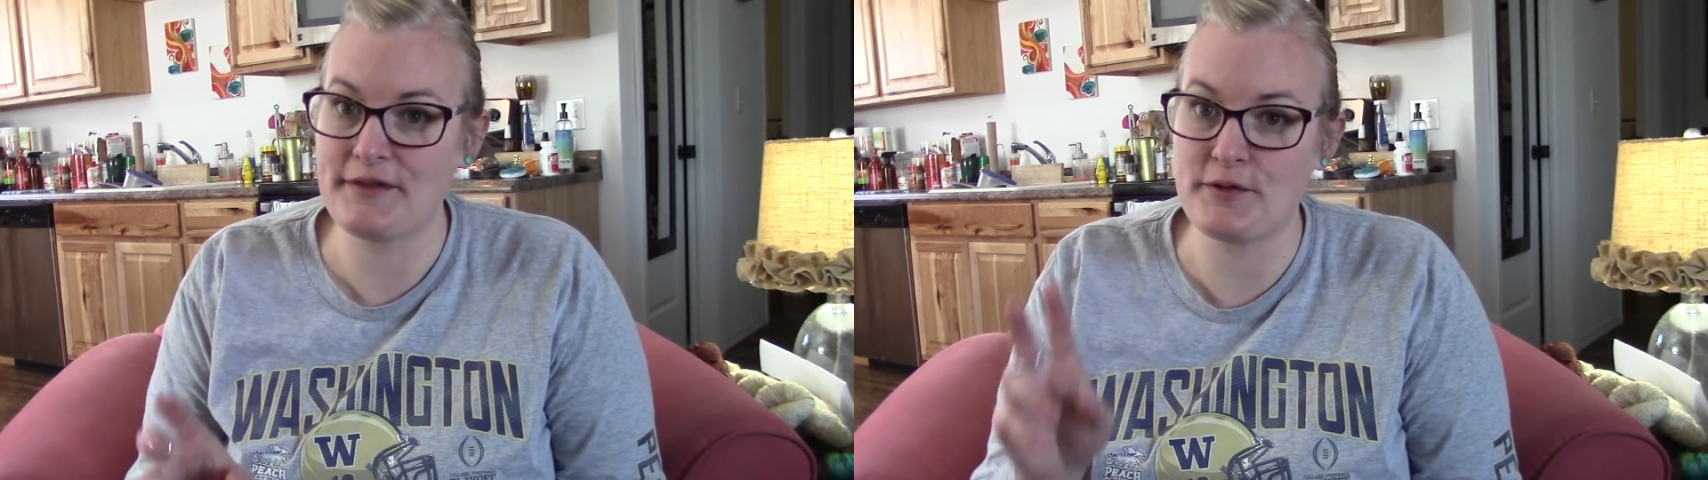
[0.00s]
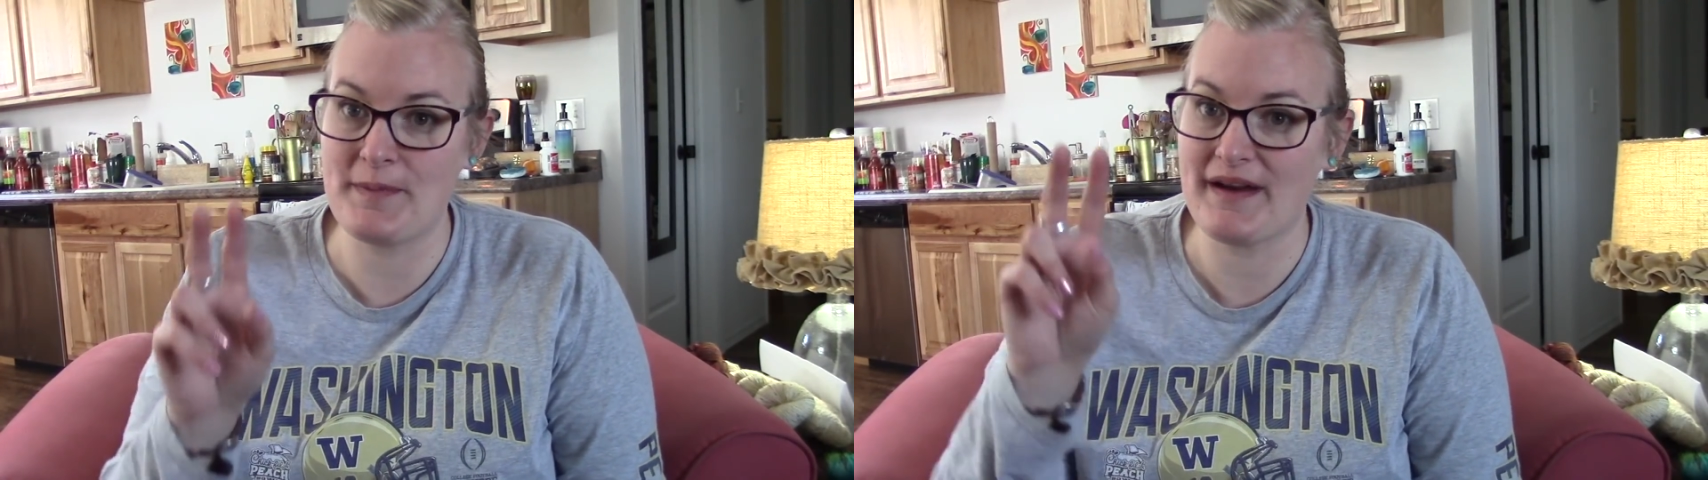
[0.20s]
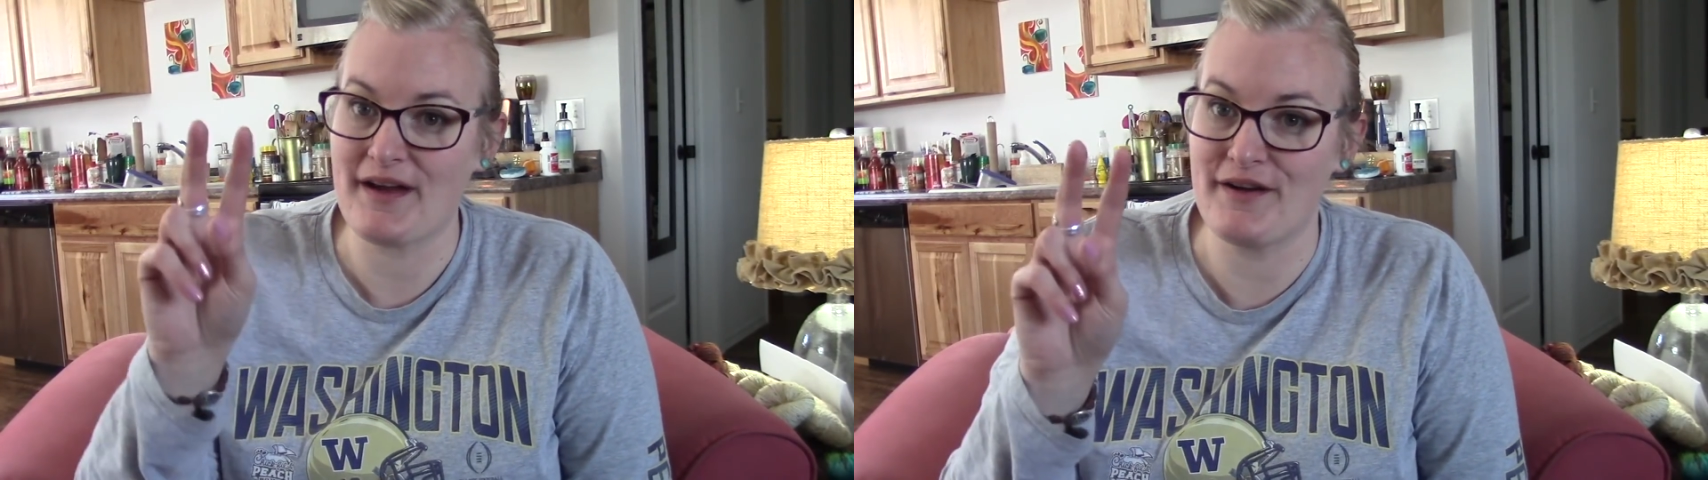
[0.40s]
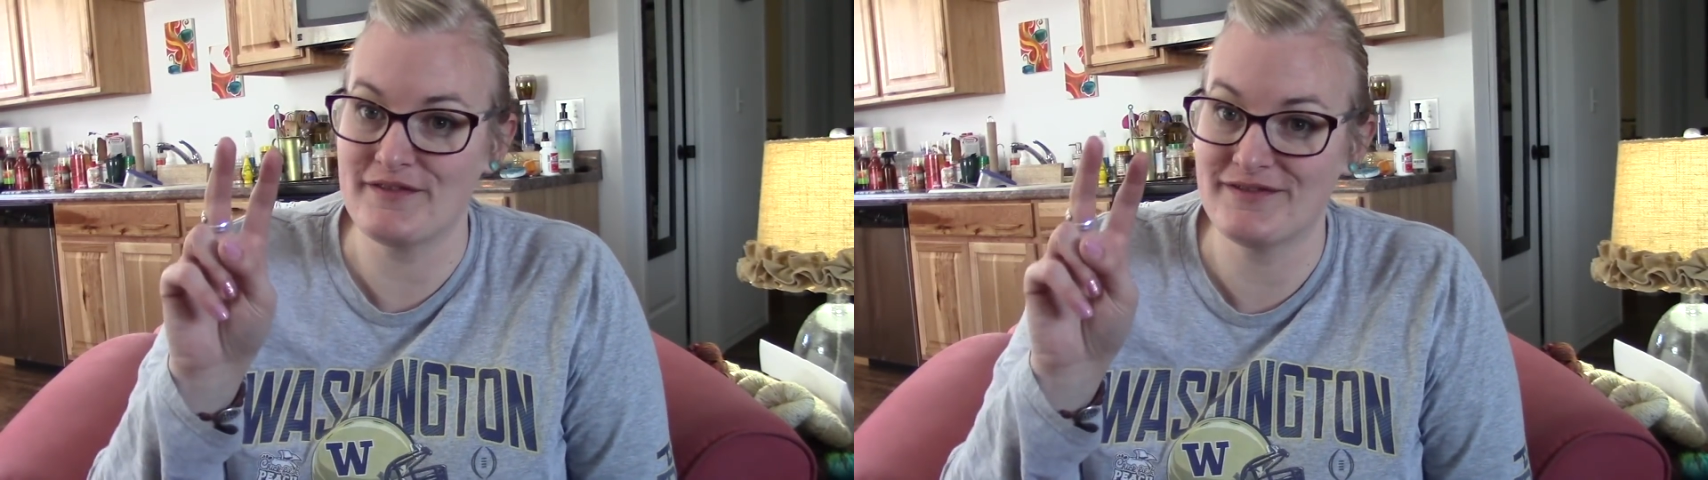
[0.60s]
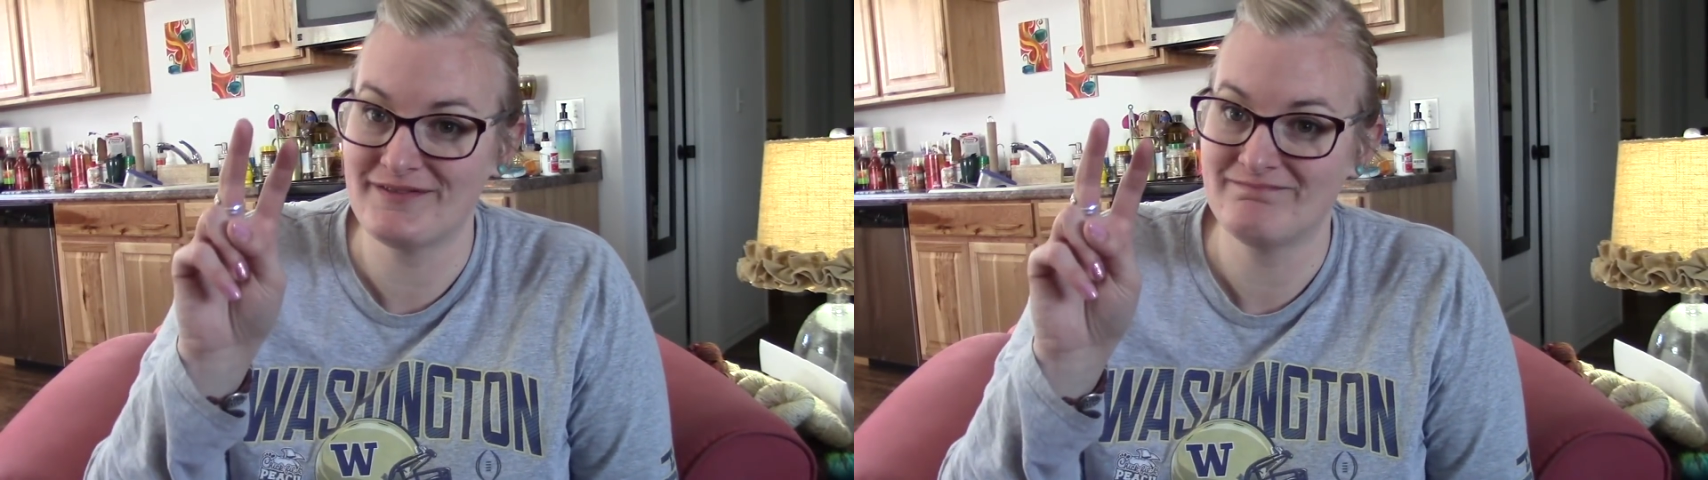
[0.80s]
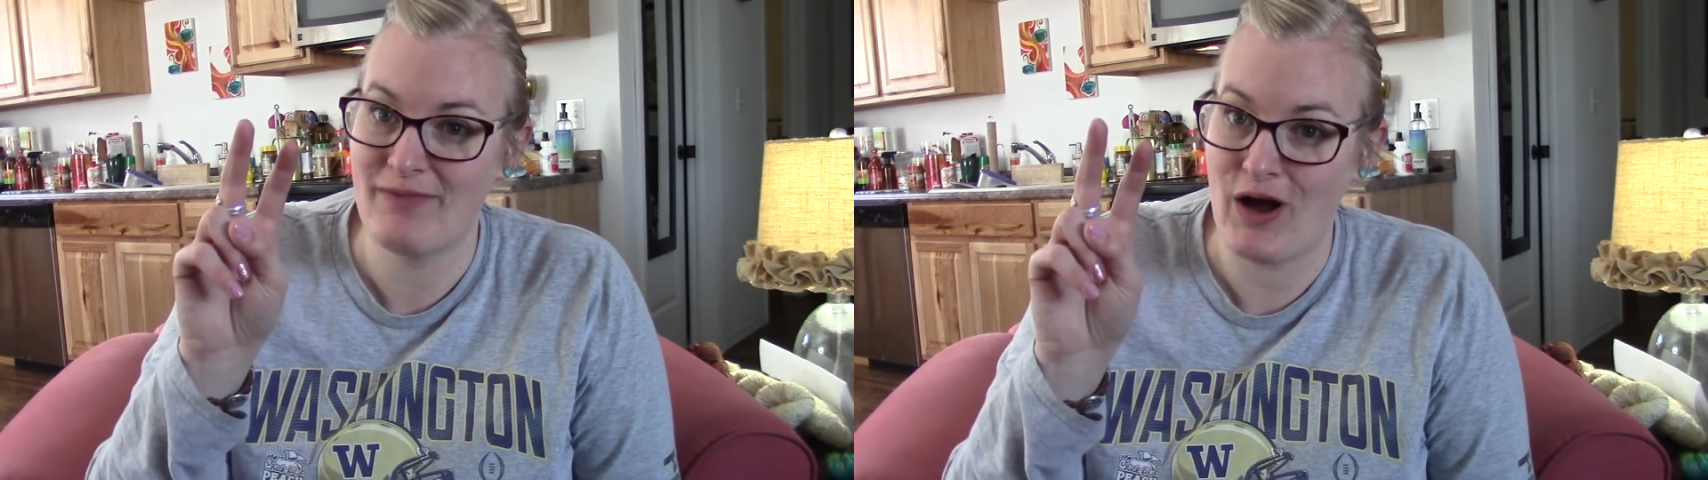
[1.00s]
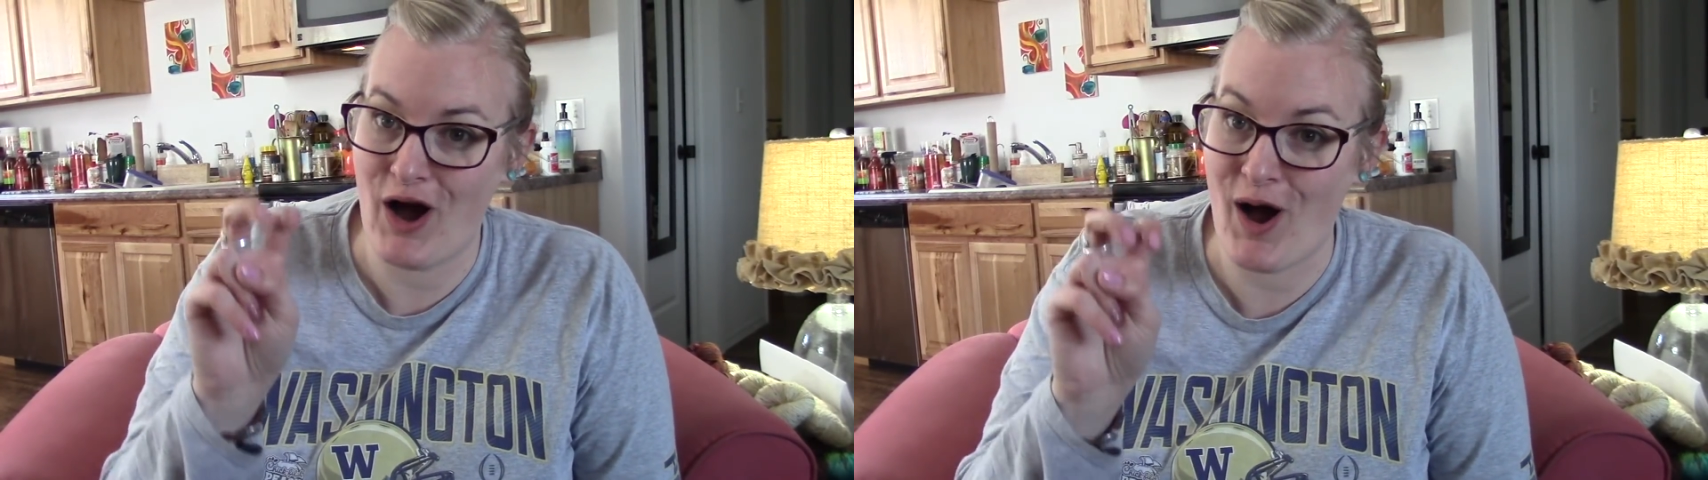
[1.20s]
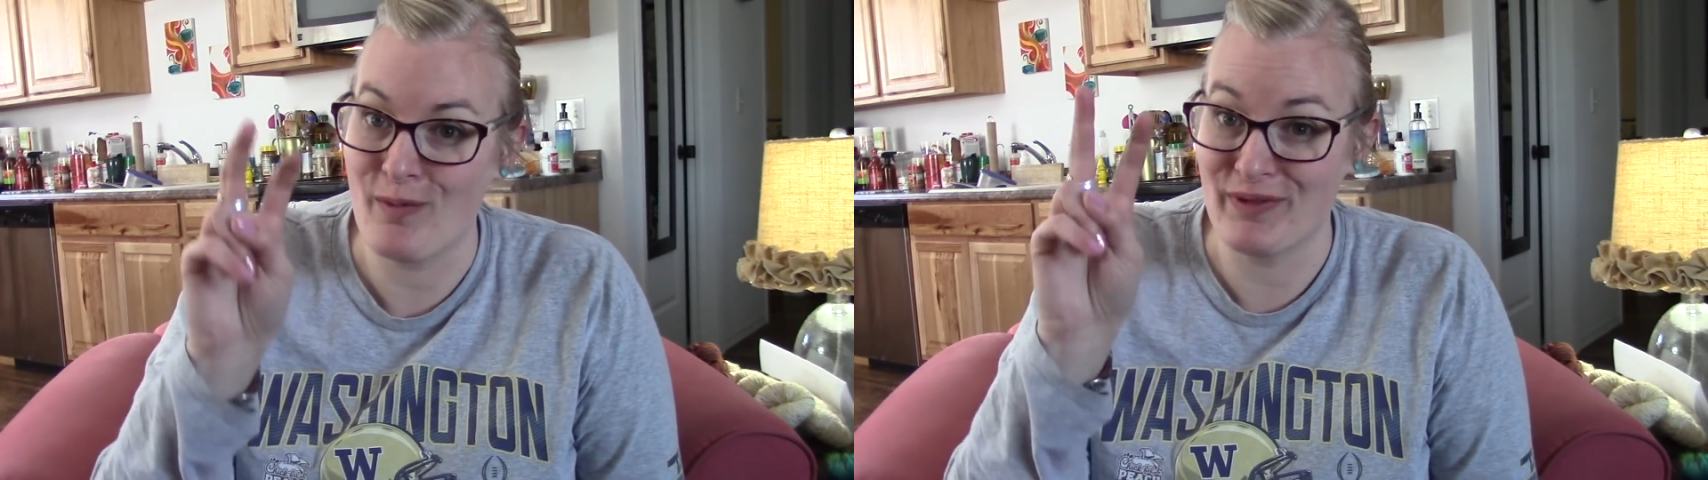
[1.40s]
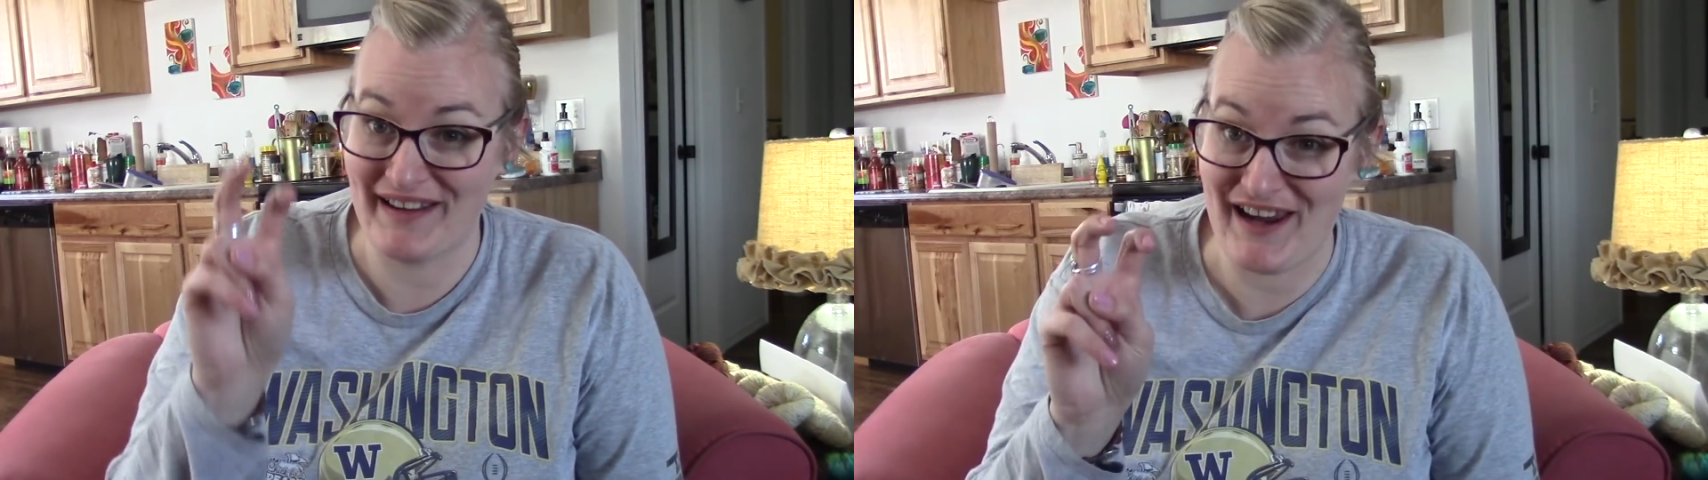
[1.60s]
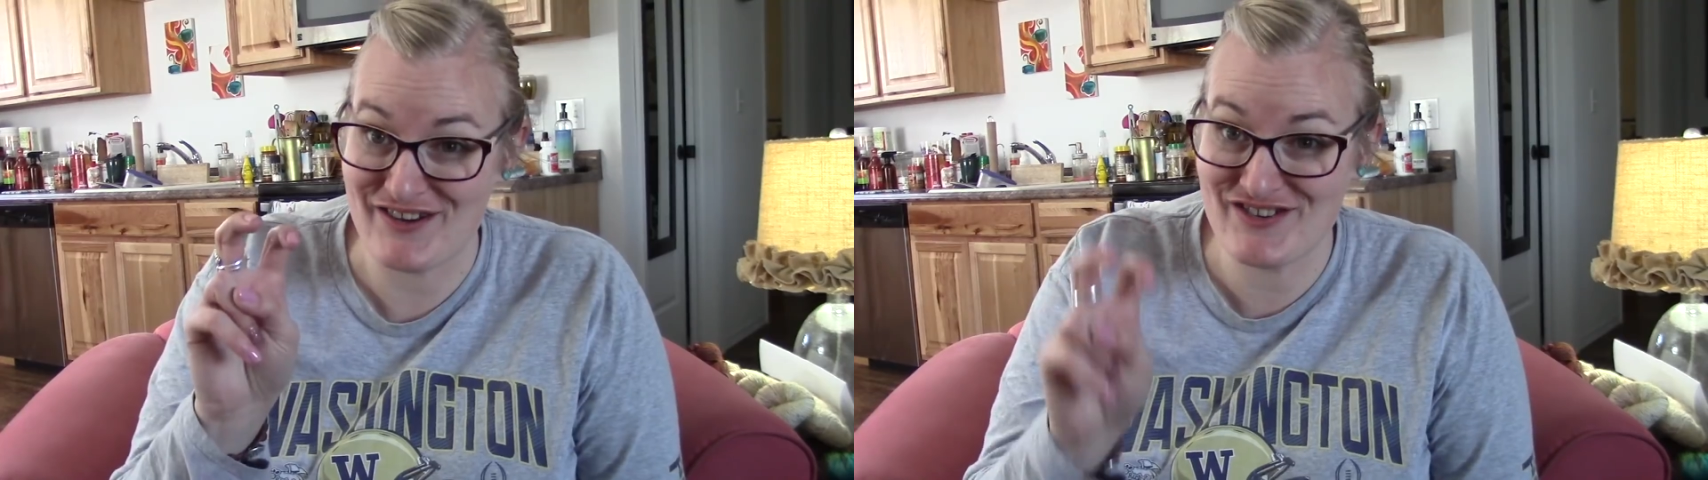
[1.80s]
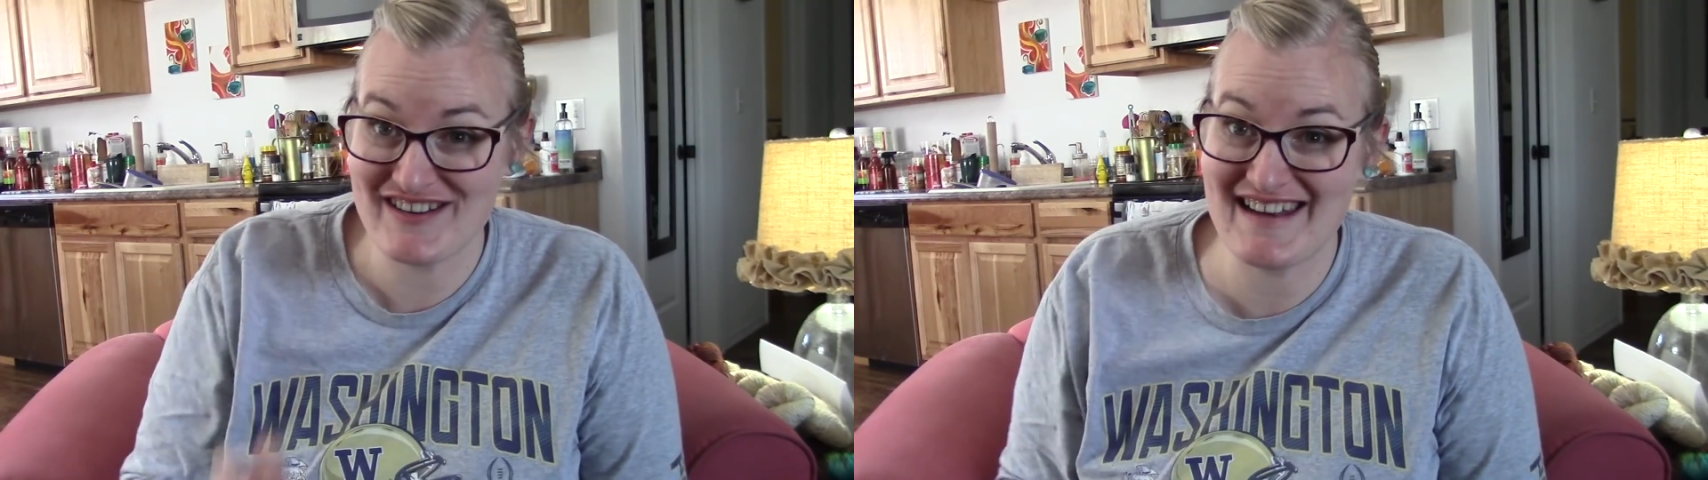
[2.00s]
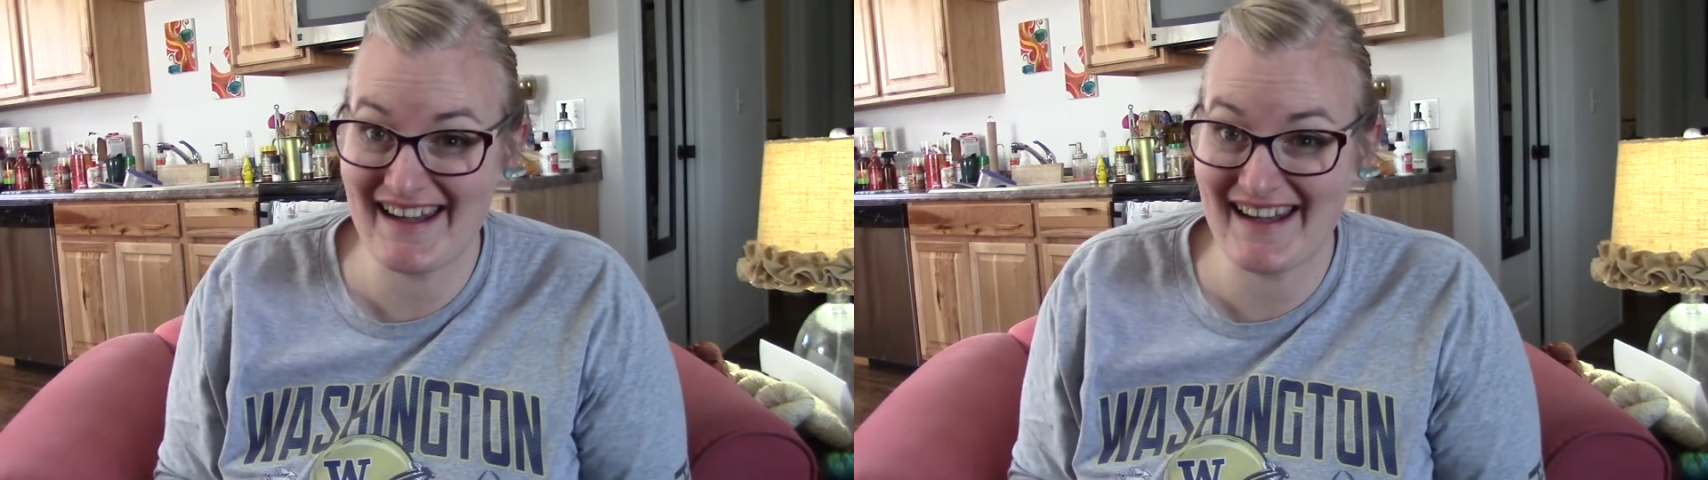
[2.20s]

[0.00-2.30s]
little bit of obligation